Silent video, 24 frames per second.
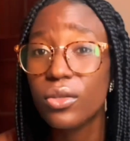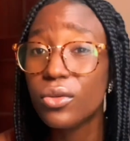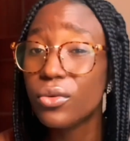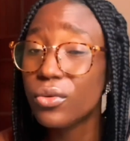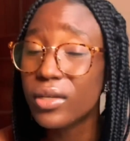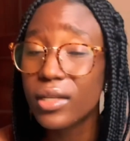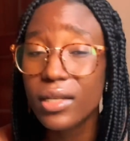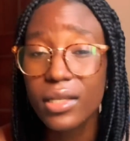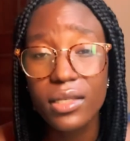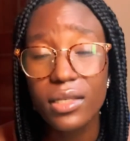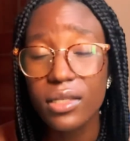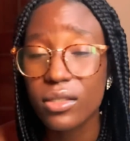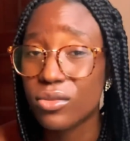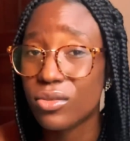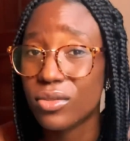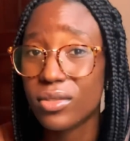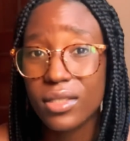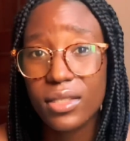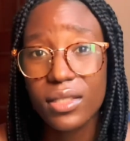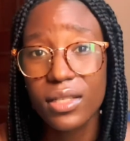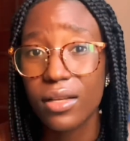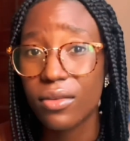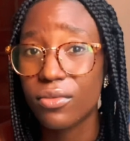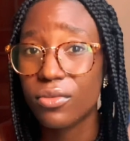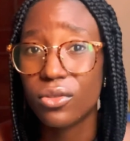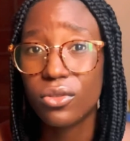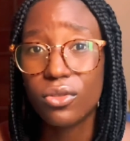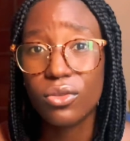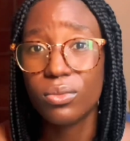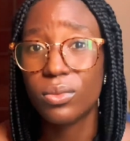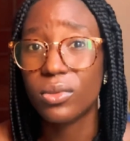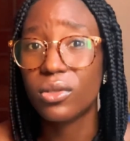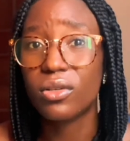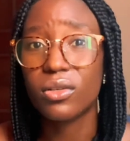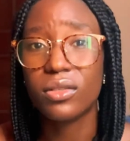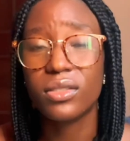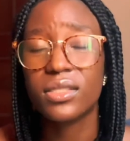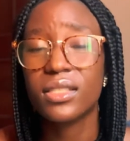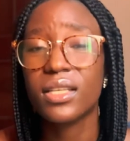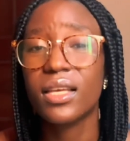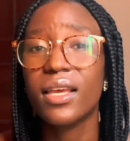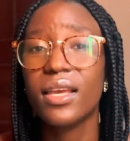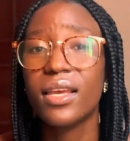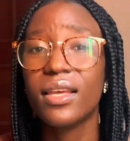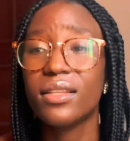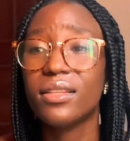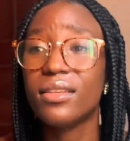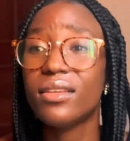You really need to see that video, because
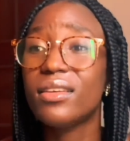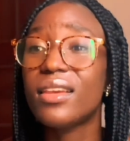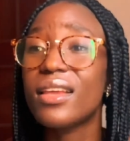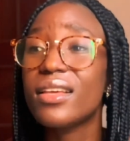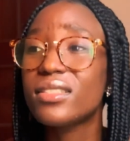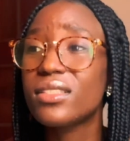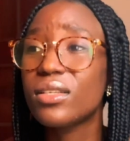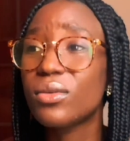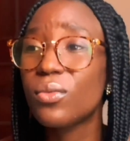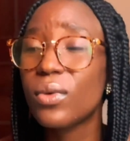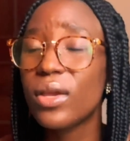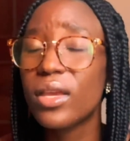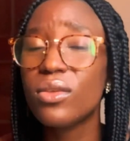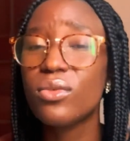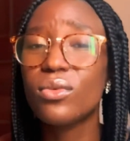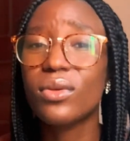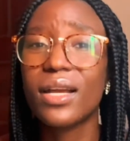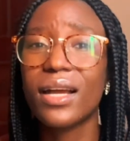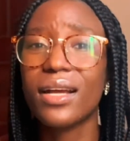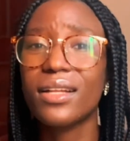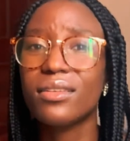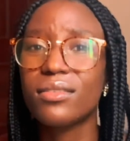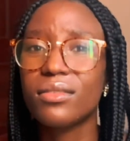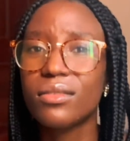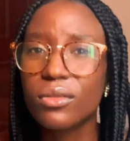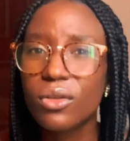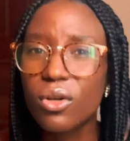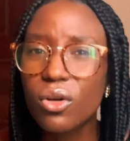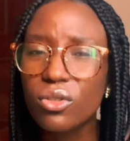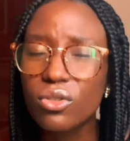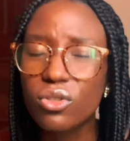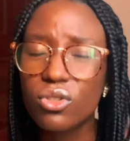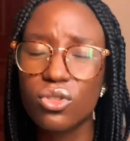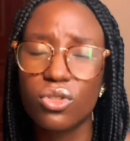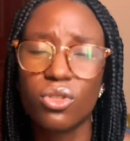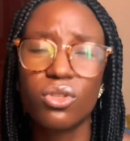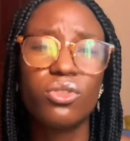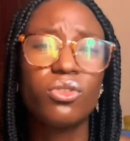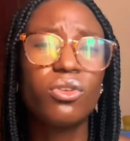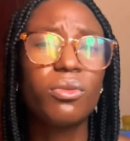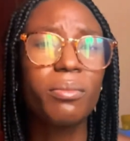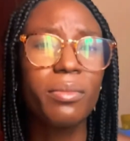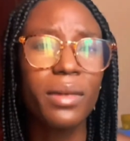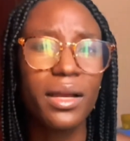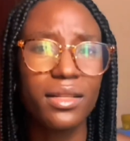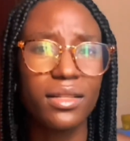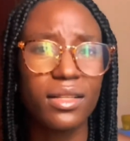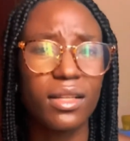there's a way you can condition your
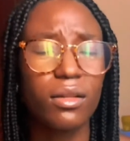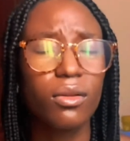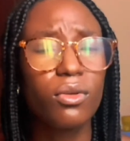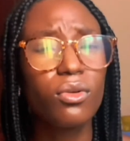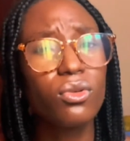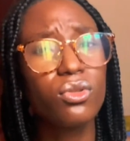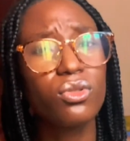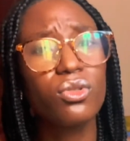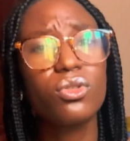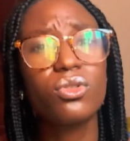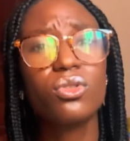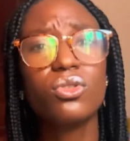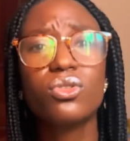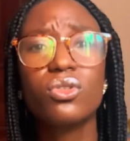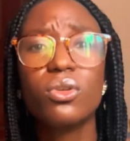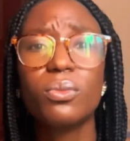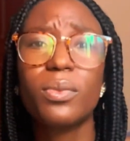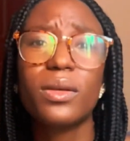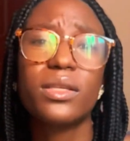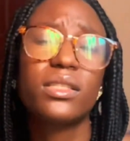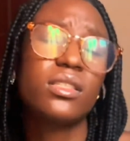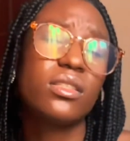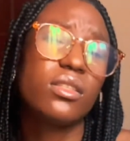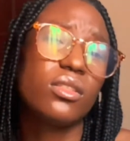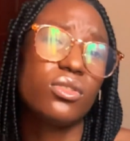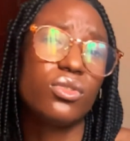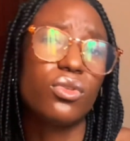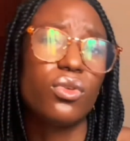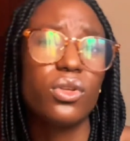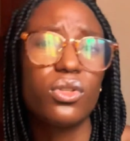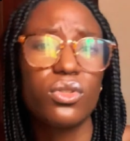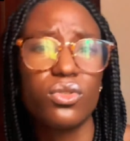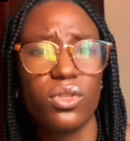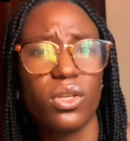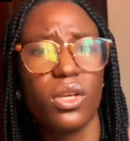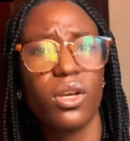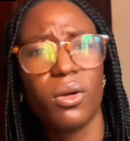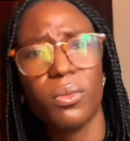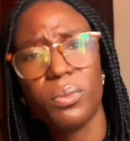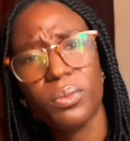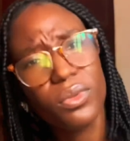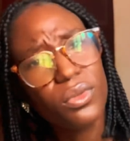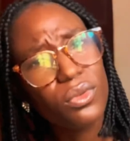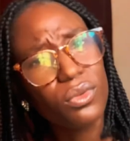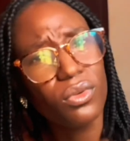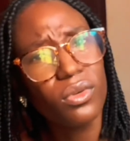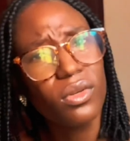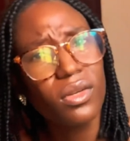mind that, oh, so person is going to help
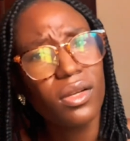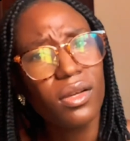you.